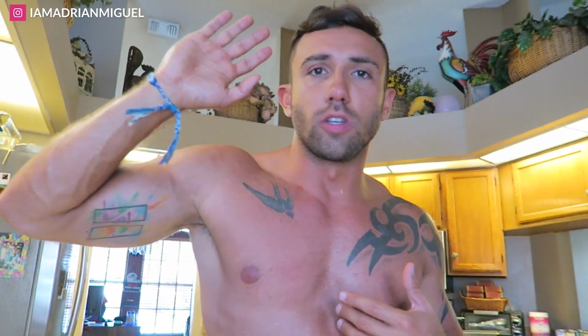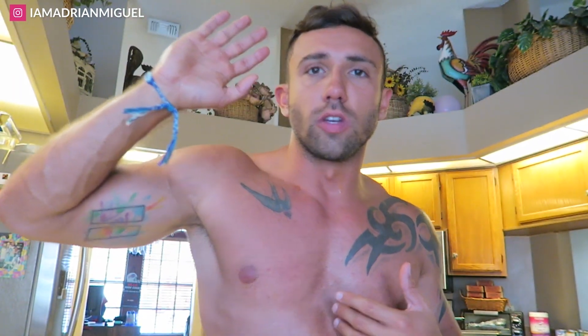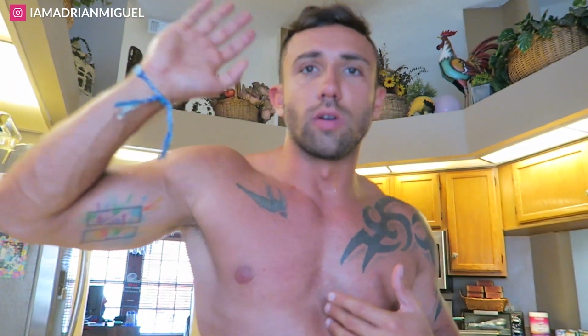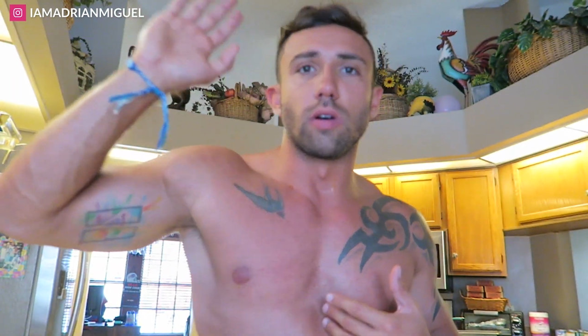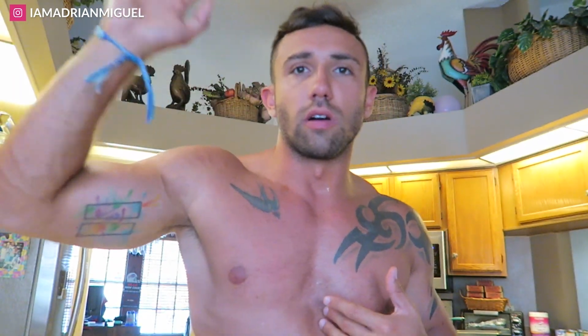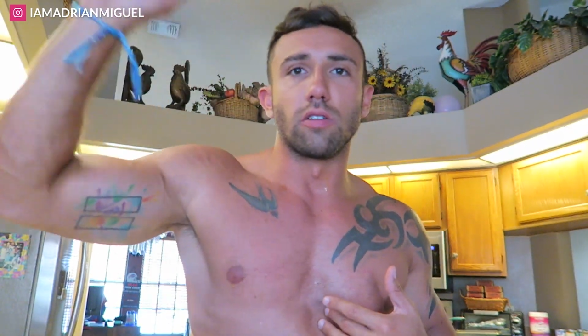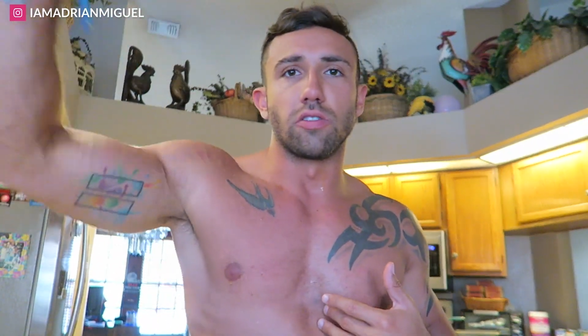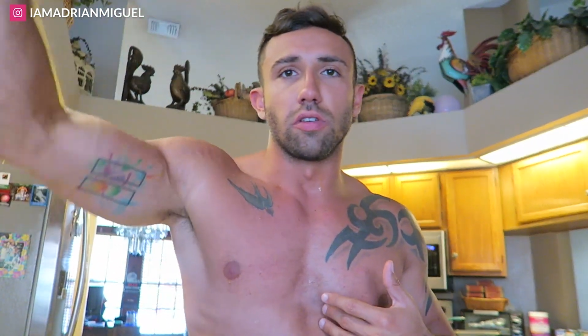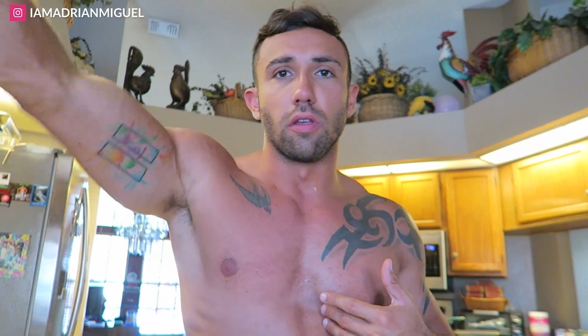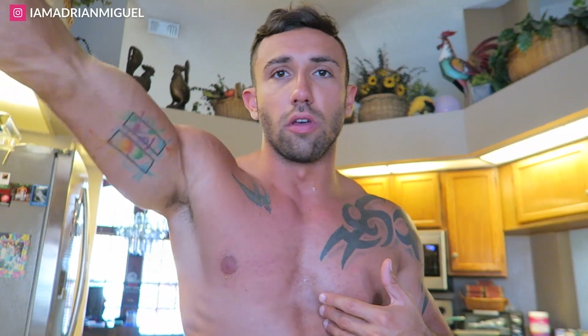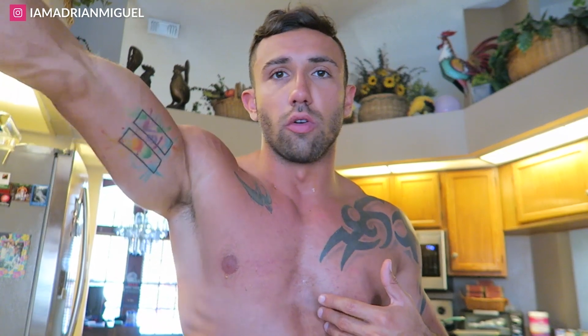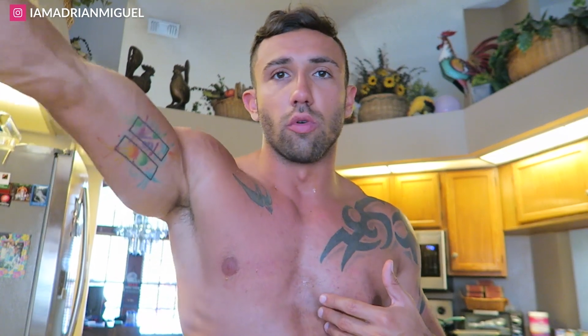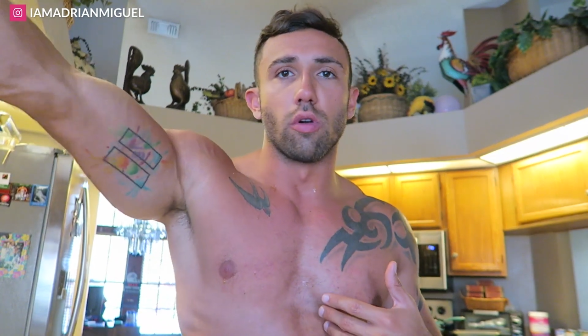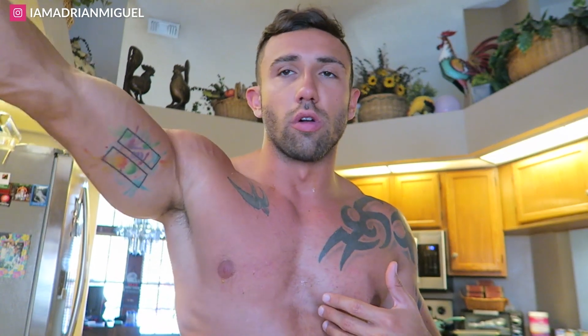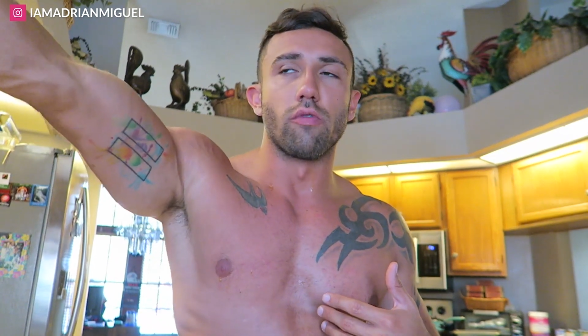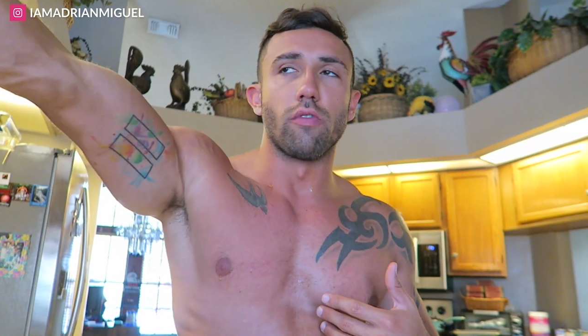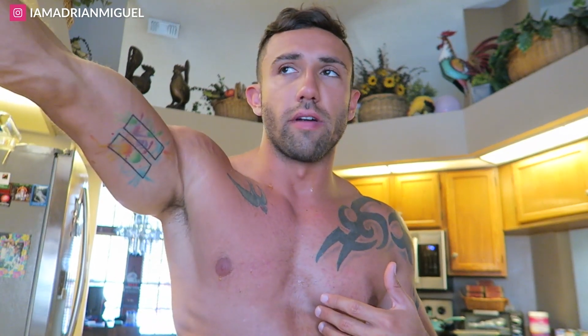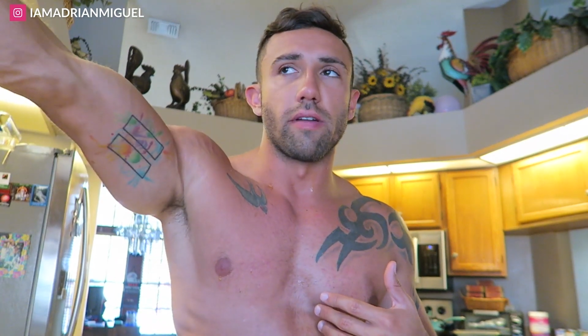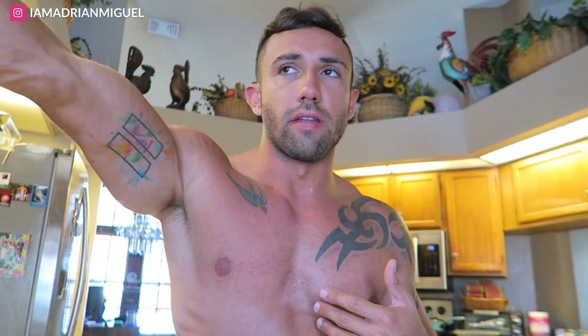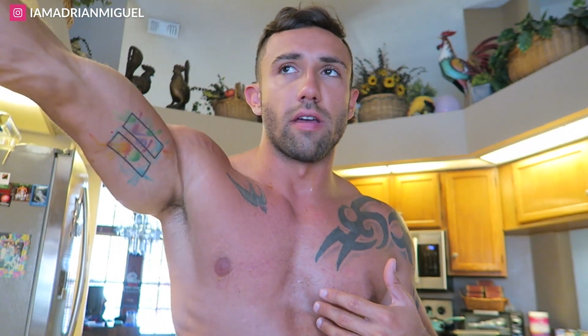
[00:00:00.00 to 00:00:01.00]
go out to the
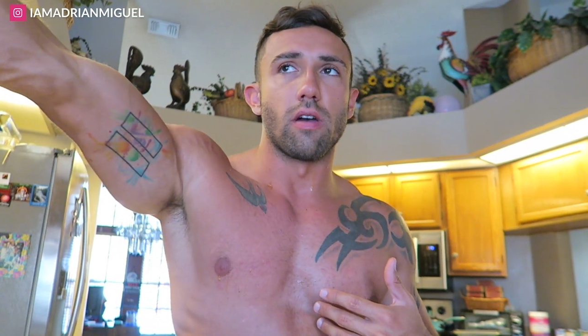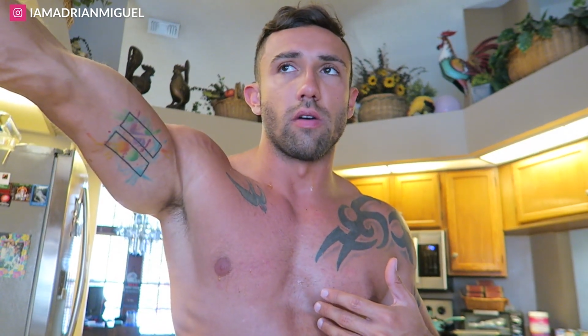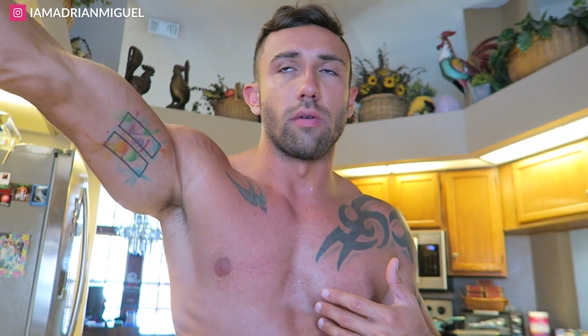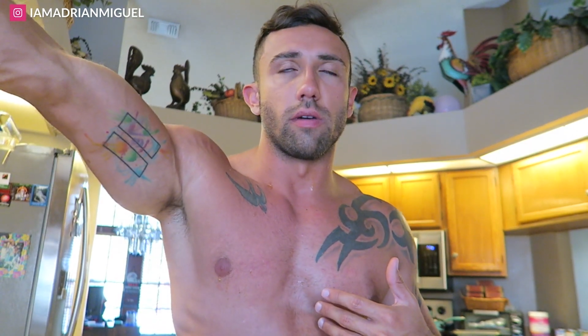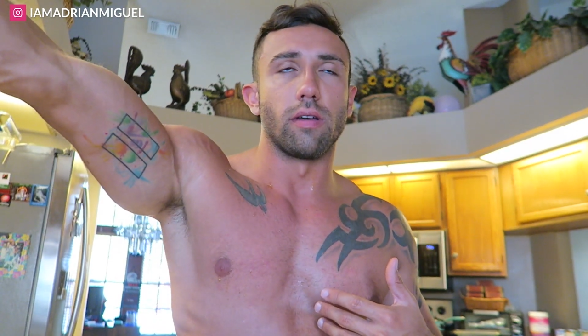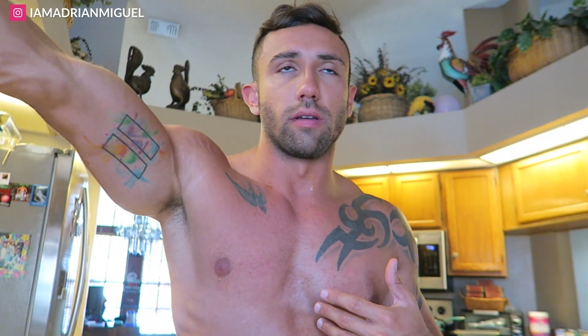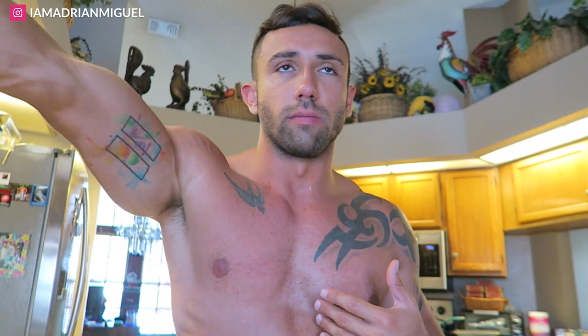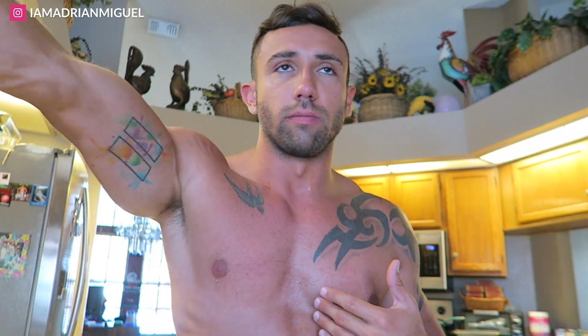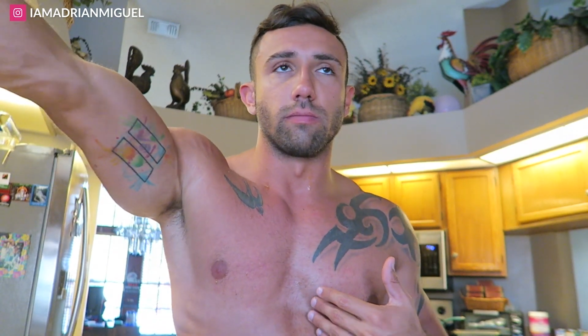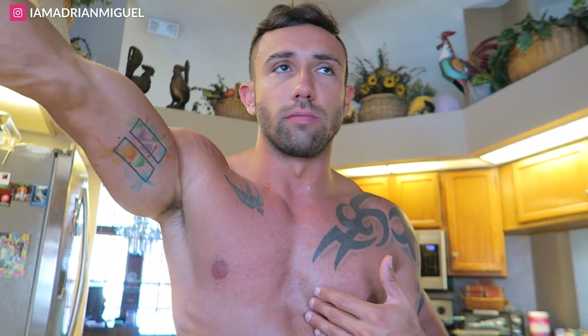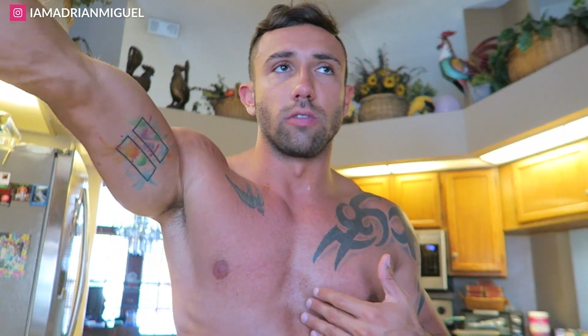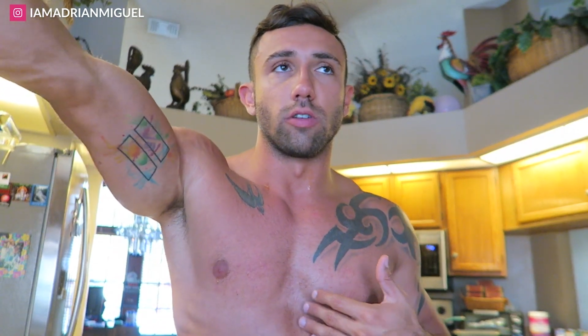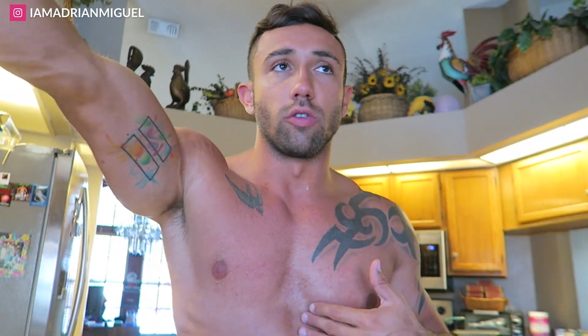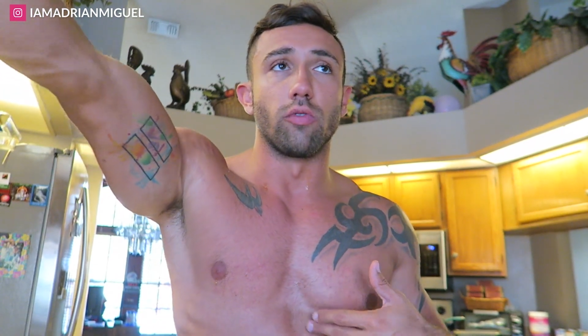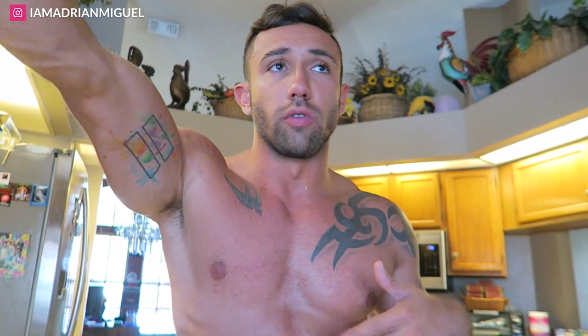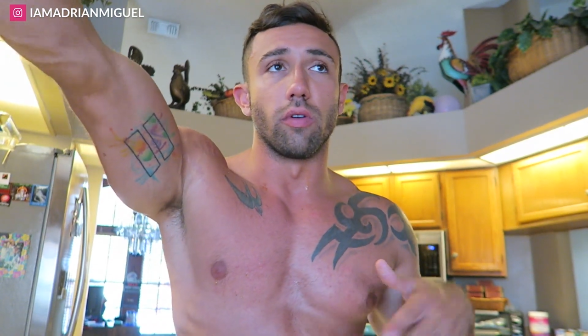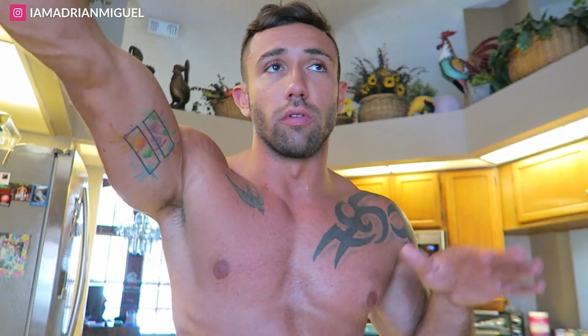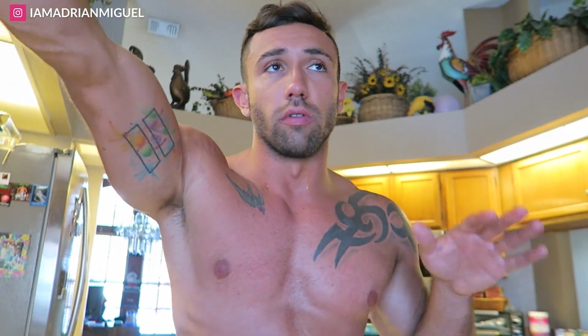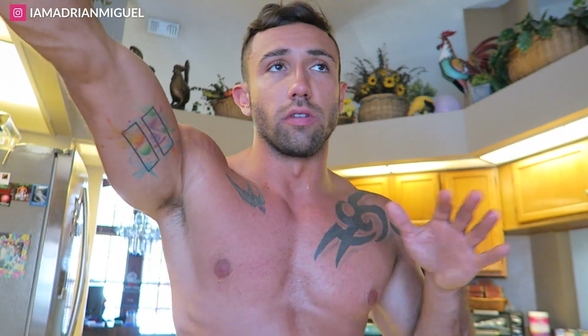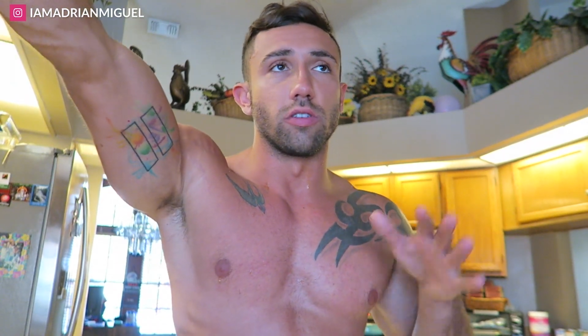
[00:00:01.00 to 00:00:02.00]
grill right now and
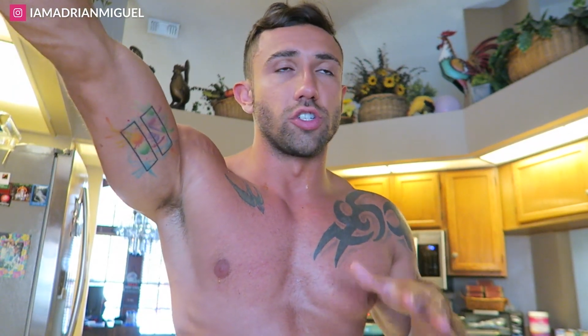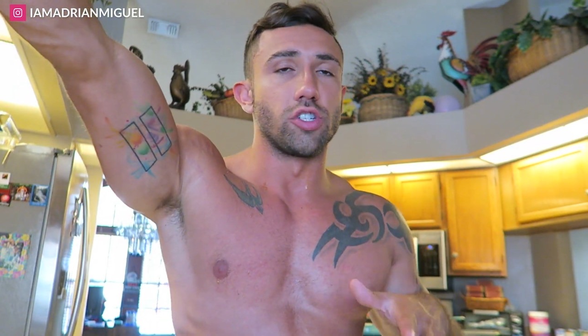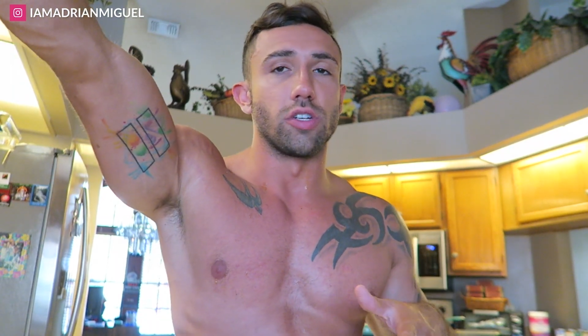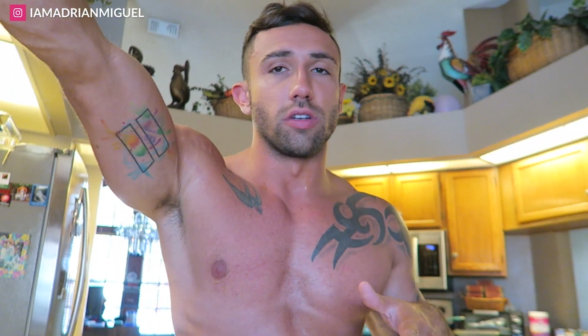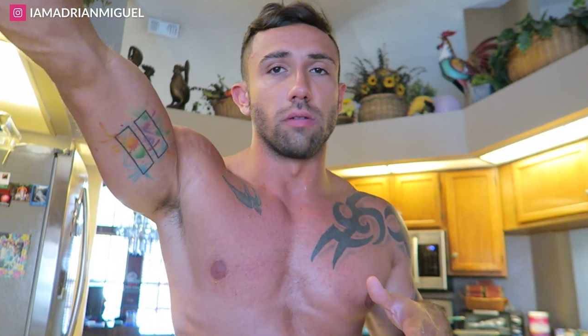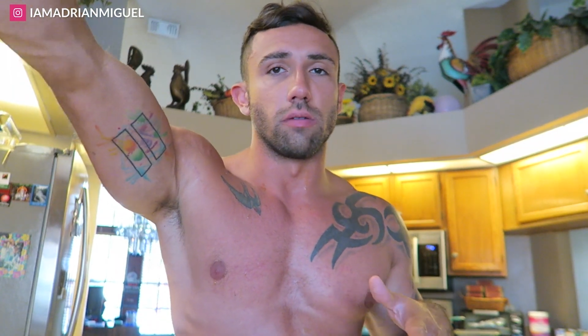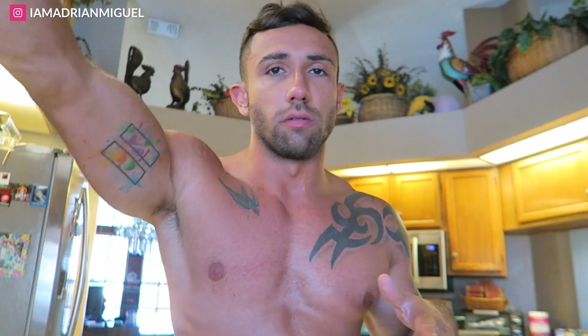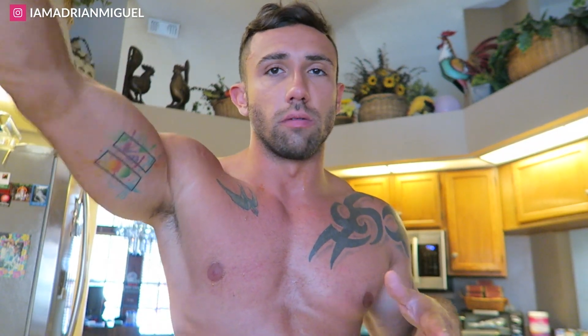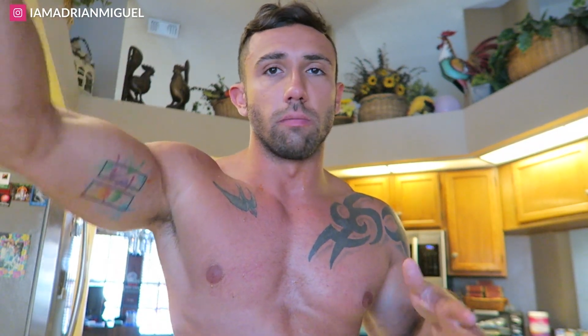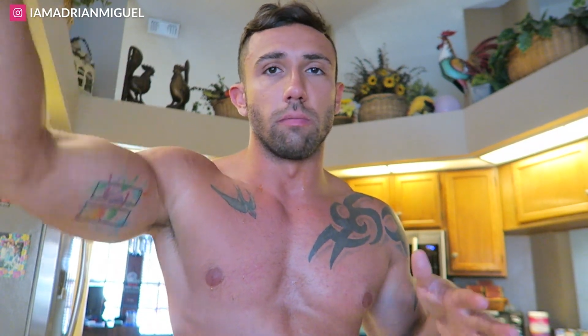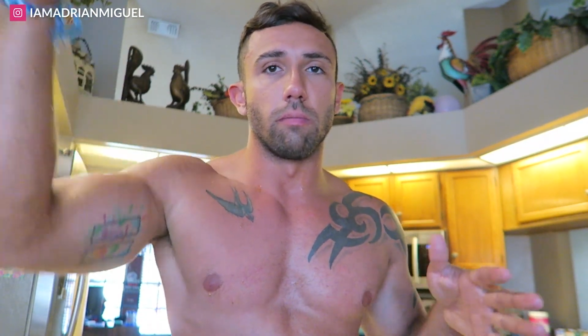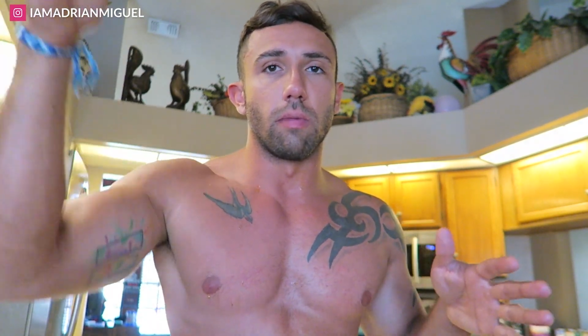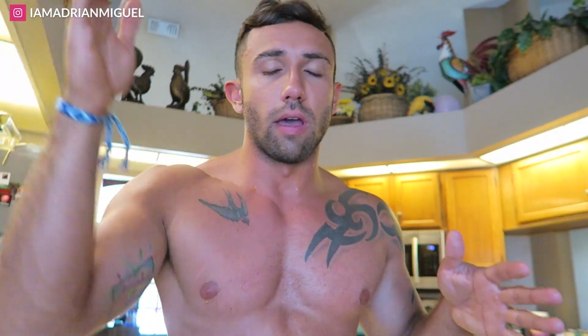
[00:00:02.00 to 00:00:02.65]
grill this shit.